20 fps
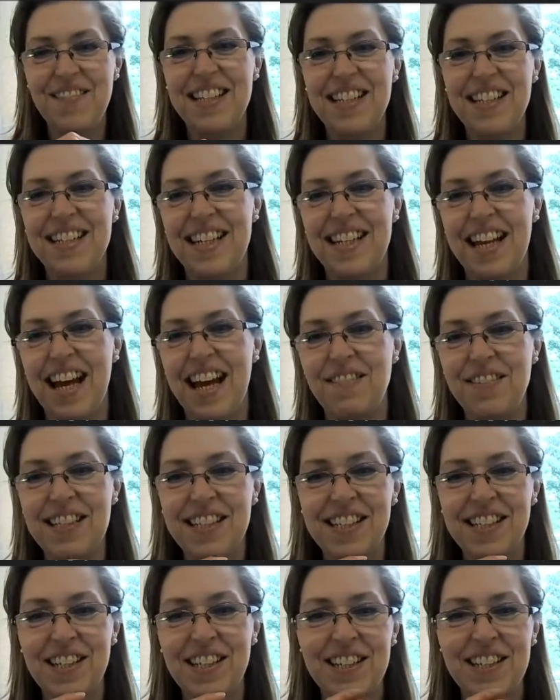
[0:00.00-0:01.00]

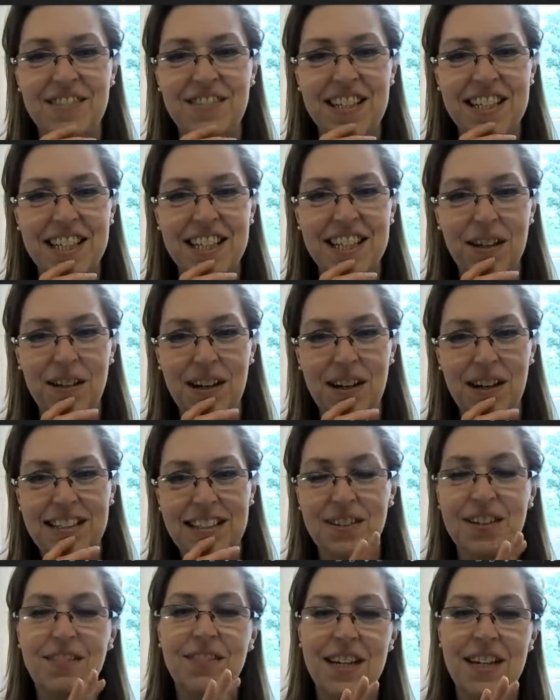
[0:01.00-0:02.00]
Emma's got a video
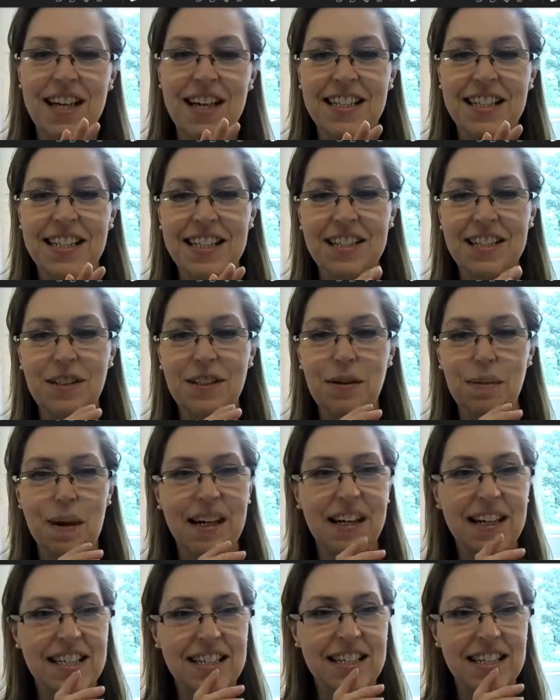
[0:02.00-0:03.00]
sort of still
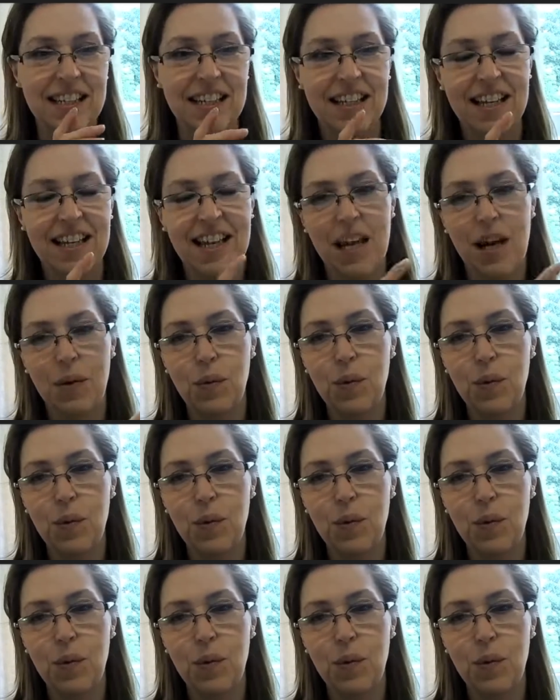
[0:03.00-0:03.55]
behind her.